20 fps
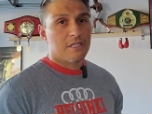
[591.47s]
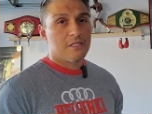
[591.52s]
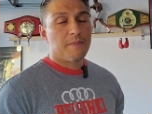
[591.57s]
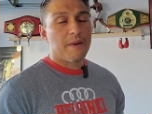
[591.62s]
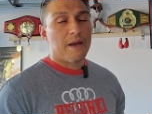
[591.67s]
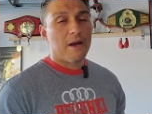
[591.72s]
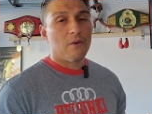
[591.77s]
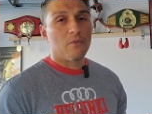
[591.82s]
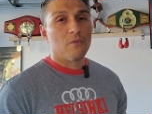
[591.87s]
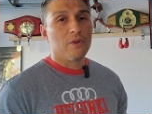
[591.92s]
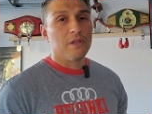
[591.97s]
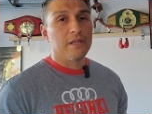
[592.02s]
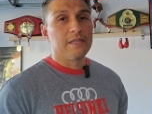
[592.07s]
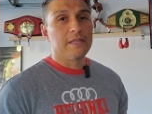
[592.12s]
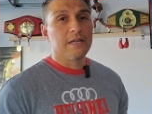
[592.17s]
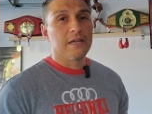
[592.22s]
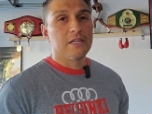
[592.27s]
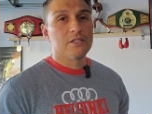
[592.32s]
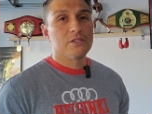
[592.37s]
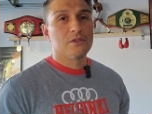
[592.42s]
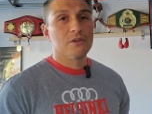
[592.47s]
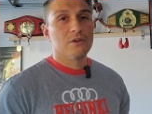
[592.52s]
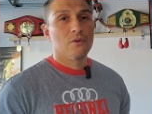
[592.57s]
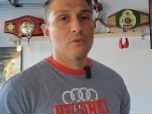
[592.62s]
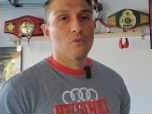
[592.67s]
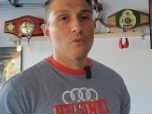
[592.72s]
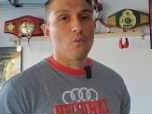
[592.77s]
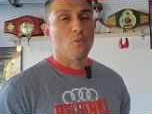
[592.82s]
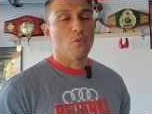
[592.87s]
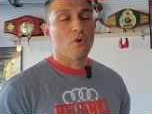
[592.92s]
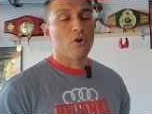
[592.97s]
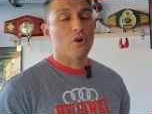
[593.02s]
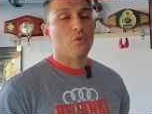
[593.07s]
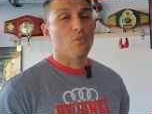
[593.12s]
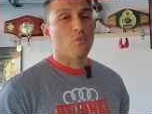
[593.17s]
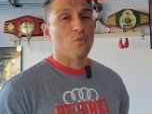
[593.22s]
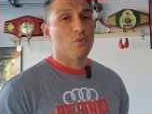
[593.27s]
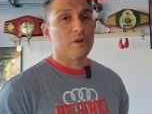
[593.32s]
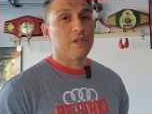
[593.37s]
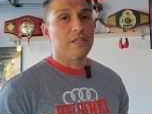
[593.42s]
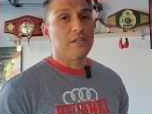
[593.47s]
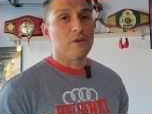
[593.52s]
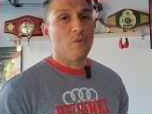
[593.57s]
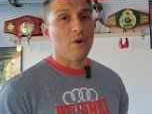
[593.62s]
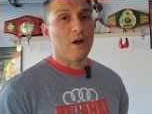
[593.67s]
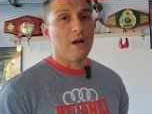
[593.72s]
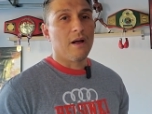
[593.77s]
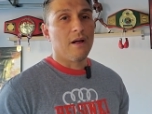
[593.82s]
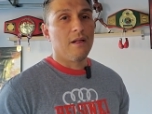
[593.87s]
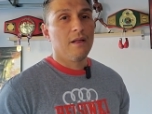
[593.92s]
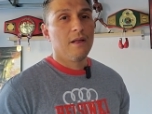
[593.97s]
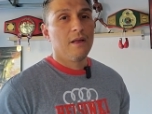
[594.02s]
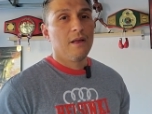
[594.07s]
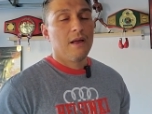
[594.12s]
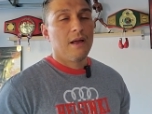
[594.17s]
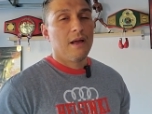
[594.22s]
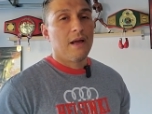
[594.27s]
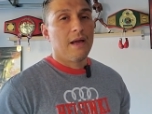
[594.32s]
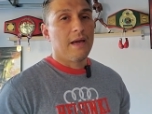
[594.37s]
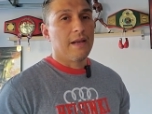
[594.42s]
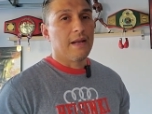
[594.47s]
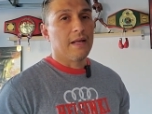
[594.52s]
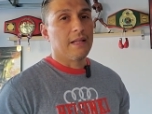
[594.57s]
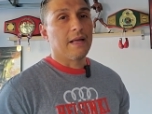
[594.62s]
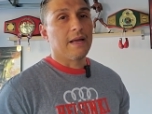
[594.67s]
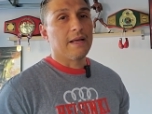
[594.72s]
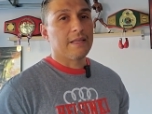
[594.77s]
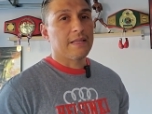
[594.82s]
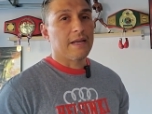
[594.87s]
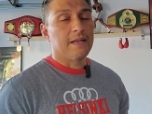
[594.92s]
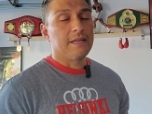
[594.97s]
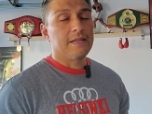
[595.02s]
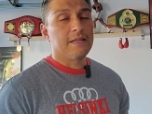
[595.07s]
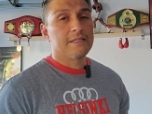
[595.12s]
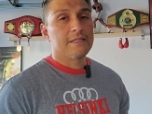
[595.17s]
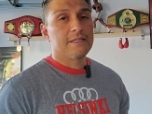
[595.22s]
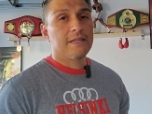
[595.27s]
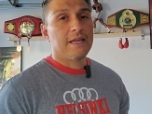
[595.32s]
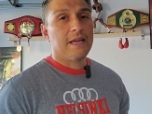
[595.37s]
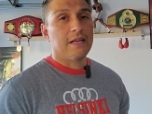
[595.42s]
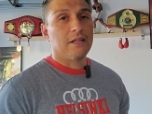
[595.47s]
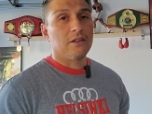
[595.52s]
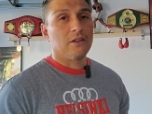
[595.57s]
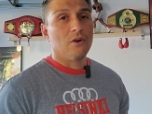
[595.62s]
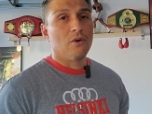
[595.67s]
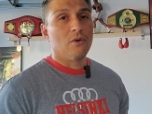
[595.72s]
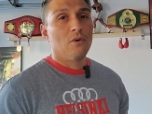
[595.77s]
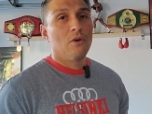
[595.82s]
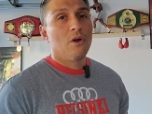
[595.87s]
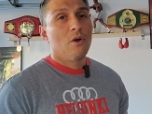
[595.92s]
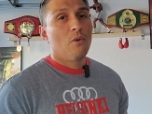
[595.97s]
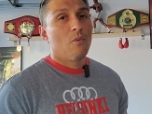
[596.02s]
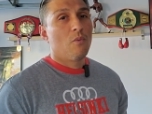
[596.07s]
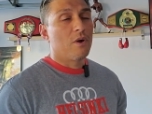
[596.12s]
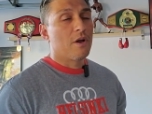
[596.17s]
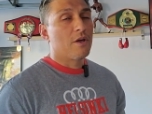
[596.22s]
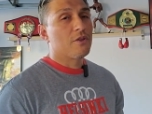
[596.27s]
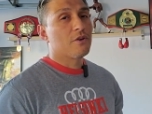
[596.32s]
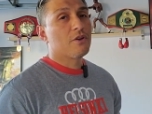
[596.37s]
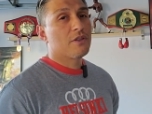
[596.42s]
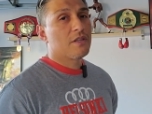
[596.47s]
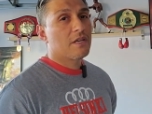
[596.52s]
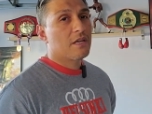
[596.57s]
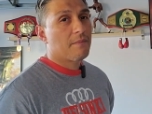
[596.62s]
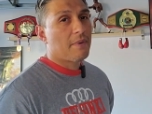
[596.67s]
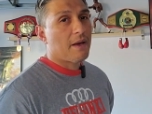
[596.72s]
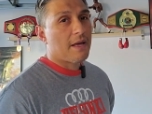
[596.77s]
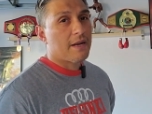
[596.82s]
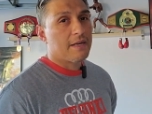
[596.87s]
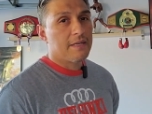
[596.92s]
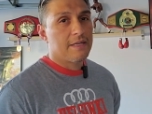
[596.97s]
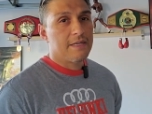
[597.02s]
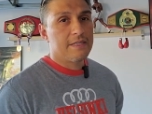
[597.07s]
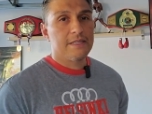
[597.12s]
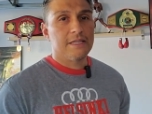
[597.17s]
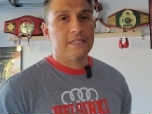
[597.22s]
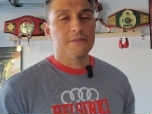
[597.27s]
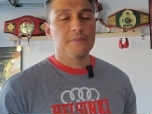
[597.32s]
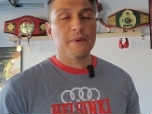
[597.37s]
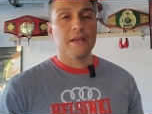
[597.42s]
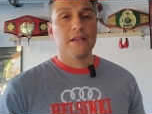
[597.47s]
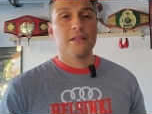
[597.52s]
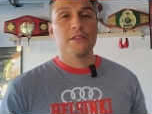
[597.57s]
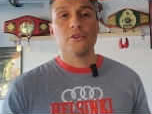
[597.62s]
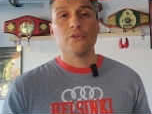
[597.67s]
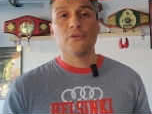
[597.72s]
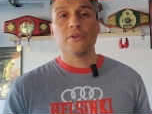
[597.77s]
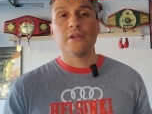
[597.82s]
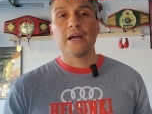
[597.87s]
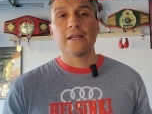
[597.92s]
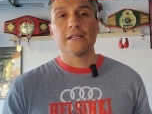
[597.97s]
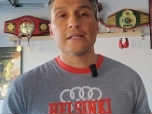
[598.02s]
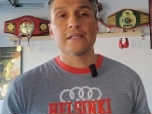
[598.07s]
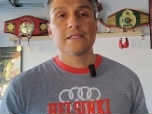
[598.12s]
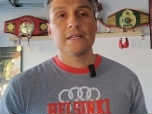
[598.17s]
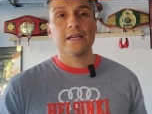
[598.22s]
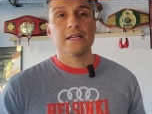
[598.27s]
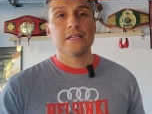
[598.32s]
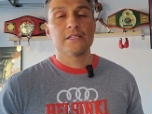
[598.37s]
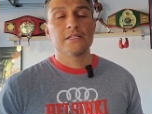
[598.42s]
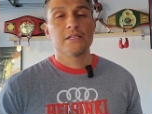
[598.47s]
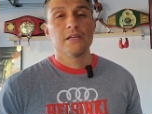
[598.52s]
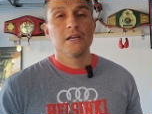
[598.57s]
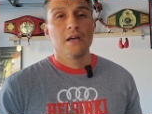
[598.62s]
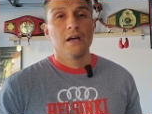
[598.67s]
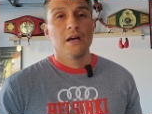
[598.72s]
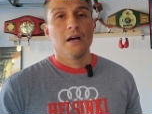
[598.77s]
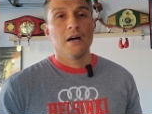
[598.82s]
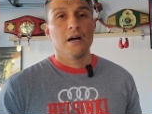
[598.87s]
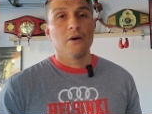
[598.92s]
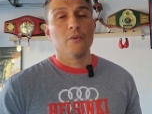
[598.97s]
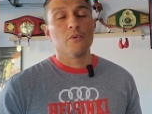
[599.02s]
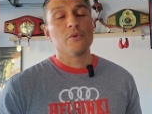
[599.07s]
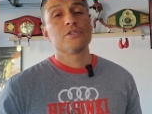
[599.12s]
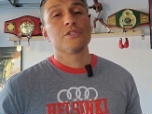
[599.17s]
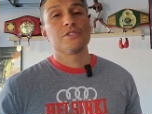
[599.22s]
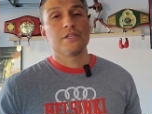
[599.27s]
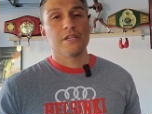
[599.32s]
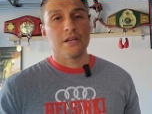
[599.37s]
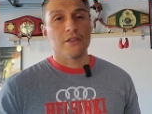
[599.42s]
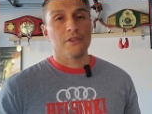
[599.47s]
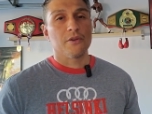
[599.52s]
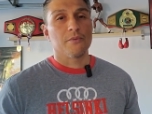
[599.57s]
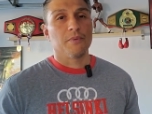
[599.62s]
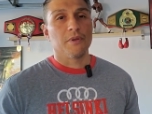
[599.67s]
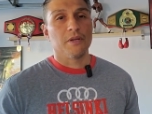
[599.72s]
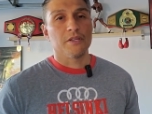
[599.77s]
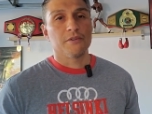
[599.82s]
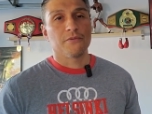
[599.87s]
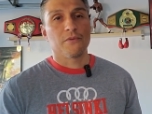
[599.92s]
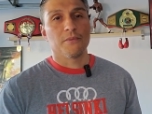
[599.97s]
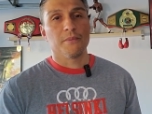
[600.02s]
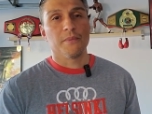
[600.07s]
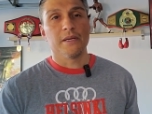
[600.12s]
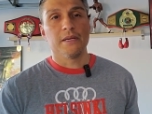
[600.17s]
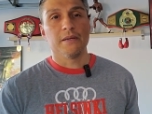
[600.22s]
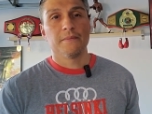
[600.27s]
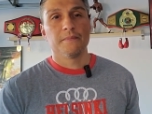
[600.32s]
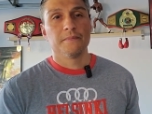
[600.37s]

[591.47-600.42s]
mount really does work really well, and I like that it doesn't hang low. One other good thing about it is it's made in the United States, which is another plus for me.